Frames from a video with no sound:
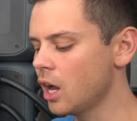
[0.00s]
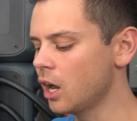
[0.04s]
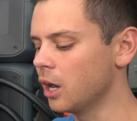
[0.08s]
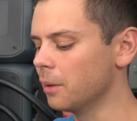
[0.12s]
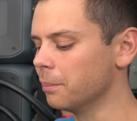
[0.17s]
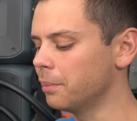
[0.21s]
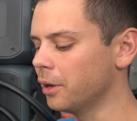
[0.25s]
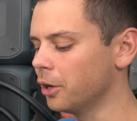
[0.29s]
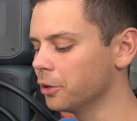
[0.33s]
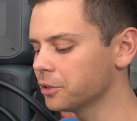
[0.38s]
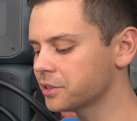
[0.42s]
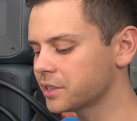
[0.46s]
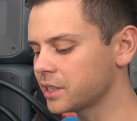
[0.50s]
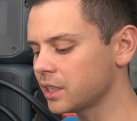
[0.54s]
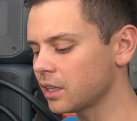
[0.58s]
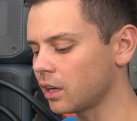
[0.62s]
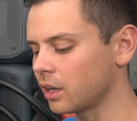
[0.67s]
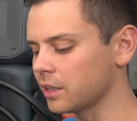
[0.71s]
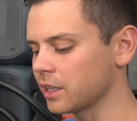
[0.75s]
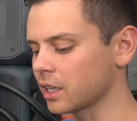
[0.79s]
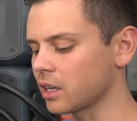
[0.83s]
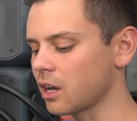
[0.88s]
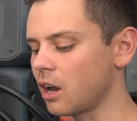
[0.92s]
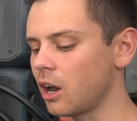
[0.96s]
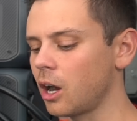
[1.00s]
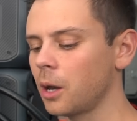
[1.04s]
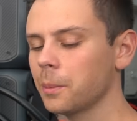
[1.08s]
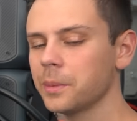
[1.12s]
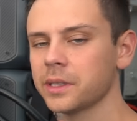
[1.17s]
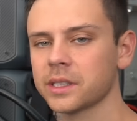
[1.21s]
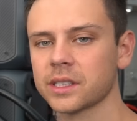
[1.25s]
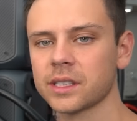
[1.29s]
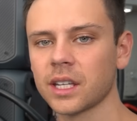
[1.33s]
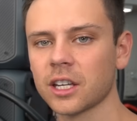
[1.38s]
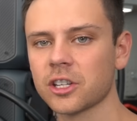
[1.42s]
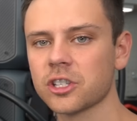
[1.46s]
Um, post it on the
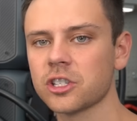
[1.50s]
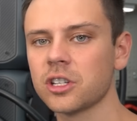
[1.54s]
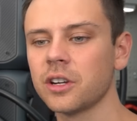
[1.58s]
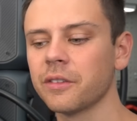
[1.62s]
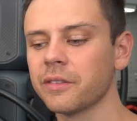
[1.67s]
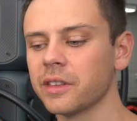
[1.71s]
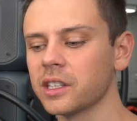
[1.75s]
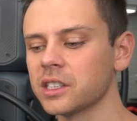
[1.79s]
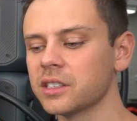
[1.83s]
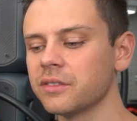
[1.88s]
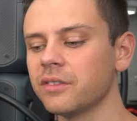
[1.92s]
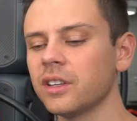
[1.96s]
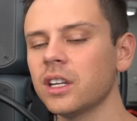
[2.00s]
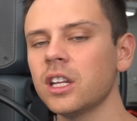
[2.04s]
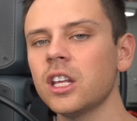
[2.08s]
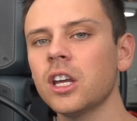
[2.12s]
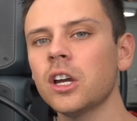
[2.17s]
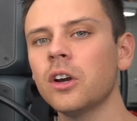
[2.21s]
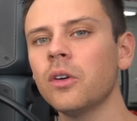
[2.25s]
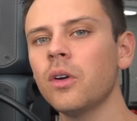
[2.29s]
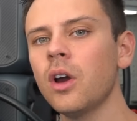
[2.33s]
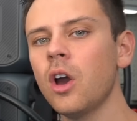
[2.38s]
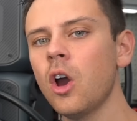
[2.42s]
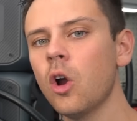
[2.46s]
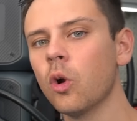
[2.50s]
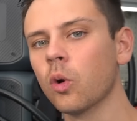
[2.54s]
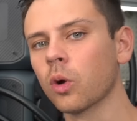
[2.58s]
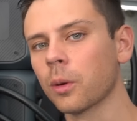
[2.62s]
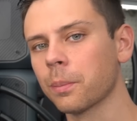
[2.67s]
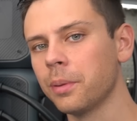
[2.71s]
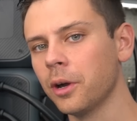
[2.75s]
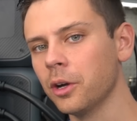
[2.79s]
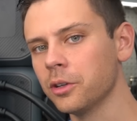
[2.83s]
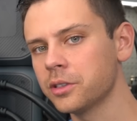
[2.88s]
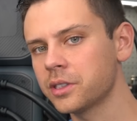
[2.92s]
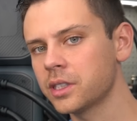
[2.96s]
comments section of this video or
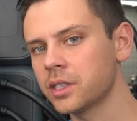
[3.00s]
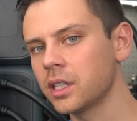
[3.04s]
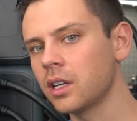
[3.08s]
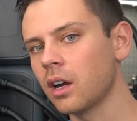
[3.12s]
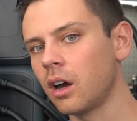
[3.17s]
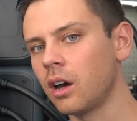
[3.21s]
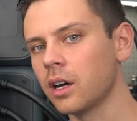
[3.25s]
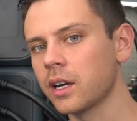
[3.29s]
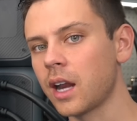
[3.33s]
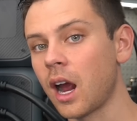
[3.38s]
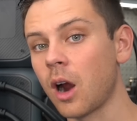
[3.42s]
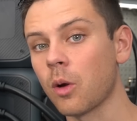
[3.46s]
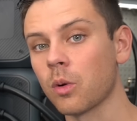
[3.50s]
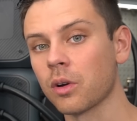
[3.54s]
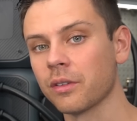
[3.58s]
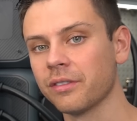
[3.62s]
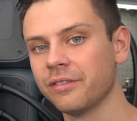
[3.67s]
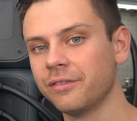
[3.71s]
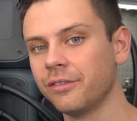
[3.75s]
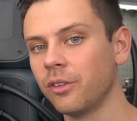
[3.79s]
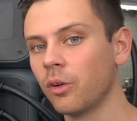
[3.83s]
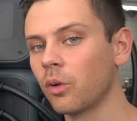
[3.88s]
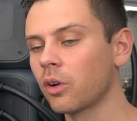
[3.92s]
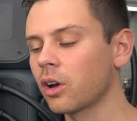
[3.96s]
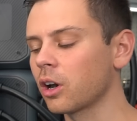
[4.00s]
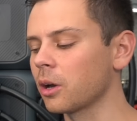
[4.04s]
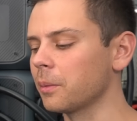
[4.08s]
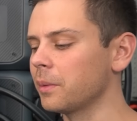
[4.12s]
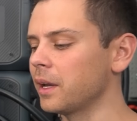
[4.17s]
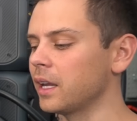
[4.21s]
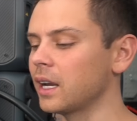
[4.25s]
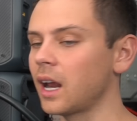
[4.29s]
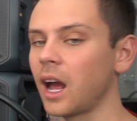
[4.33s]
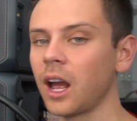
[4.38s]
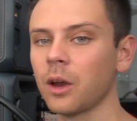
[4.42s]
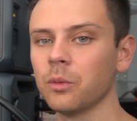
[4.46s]
post it on our forum
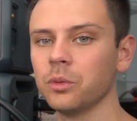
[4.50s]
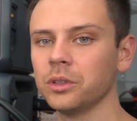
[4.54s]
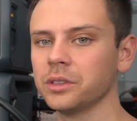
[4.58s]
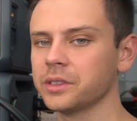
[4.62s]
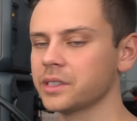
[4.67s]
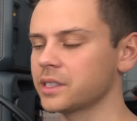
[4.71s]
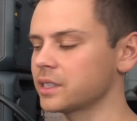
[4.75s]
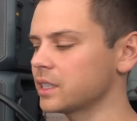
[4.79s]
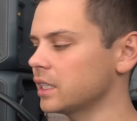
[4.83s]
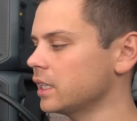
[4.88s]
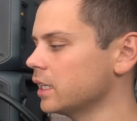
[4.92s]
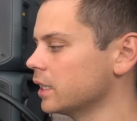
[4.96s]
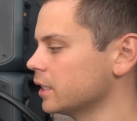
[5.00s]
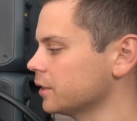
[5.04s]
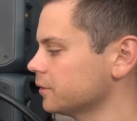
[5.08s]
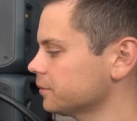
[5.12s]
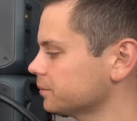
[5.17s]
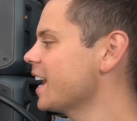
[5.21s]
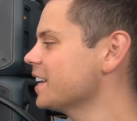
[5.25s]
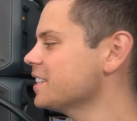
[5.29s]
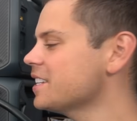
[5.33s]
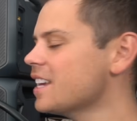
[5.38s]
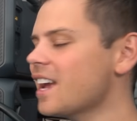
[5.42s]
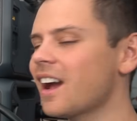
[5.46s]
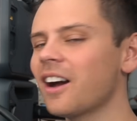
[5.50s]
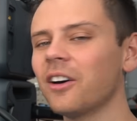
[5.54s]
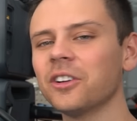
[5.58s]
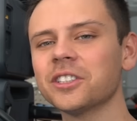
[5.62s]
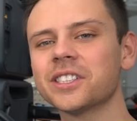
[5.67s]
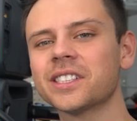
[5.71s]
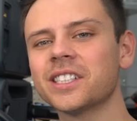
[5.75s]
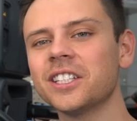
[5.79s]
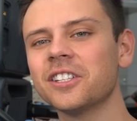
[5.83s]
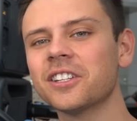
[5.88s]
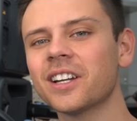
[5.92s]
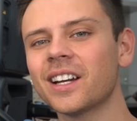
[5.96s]
and I will see it. And yeah, I'll
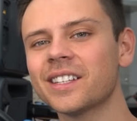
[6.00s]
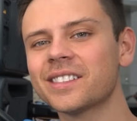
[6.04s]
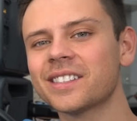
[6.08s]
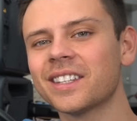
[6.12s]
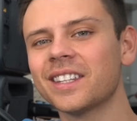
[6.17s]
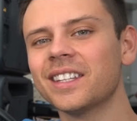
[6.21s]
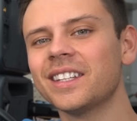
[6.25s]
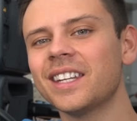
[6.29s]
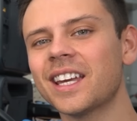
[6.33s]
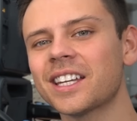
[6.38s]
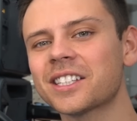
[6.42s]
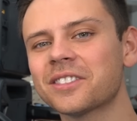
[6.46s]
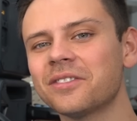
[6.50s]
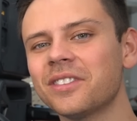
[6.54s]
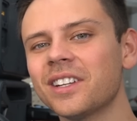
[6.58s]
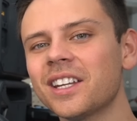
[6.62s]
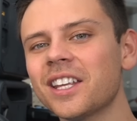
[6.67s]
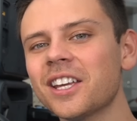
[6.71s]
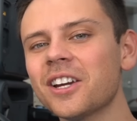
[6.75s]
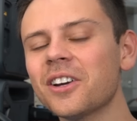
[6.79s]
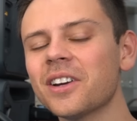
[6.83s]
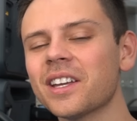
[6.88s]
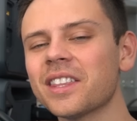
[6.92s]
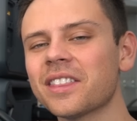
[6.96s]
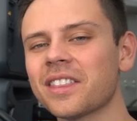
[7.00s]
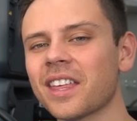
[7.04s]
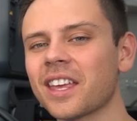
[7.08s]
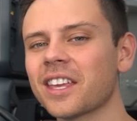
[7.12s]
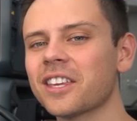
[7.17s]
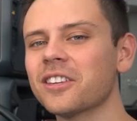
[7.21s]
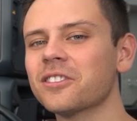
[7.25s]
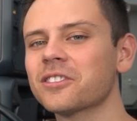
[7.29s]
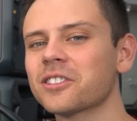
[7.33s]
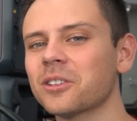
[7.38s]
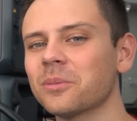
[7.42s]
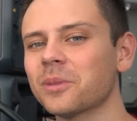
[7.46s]
see you guys in the next video and thank
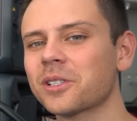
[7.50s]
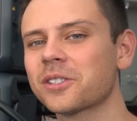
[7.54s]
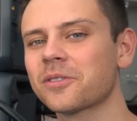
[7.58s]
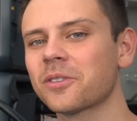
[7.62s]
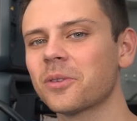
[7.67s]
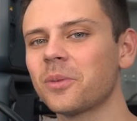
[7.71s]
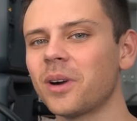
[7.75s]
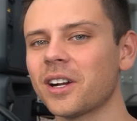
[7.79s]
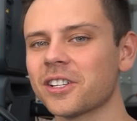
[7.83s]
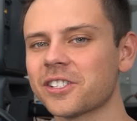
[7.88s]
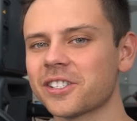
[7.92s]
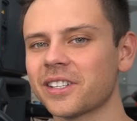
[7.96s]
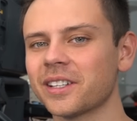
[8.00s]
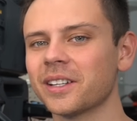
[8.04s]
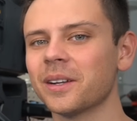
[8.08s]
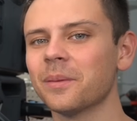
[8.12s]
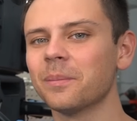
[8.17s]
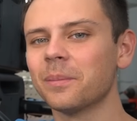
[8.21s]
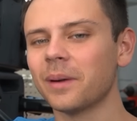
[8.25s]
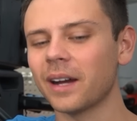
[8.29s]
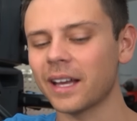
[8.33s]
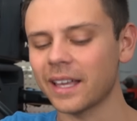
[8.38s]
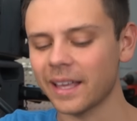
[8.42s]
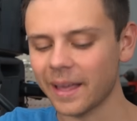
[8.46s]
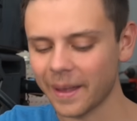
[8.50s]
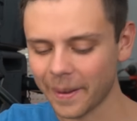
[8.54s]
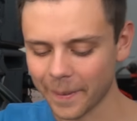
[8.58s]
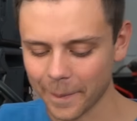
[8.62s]
you so much for watching. Bye.